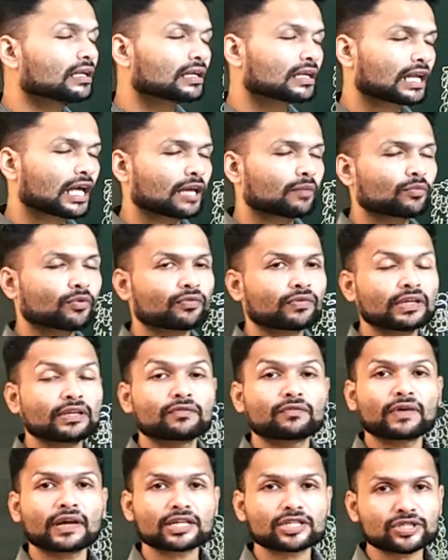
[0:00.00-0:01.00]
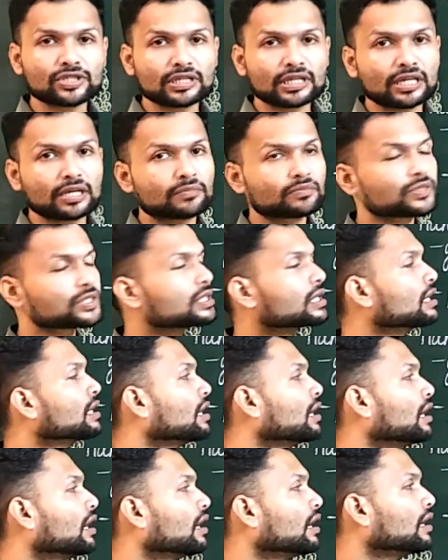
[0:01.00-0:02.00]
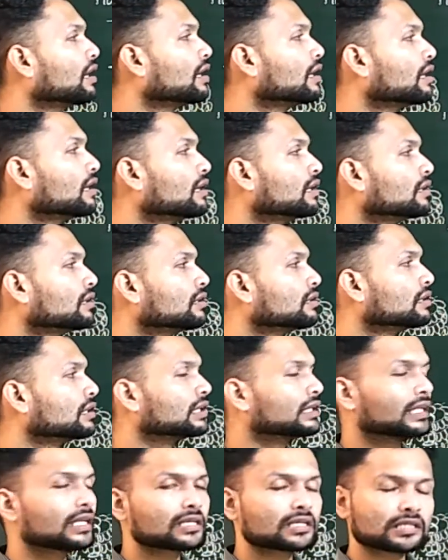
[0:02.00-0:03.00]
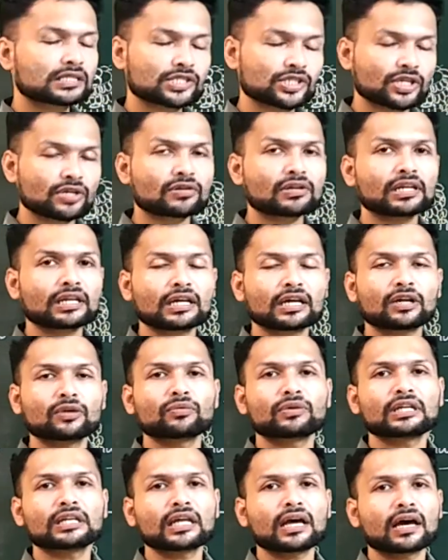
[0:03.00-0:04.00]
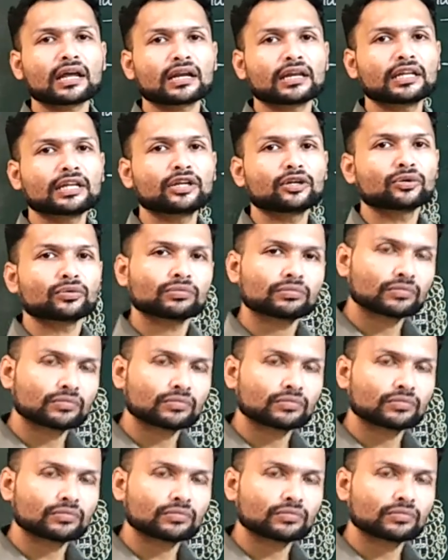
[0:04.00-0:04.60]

the time of infection comes, they generally convert the RNA into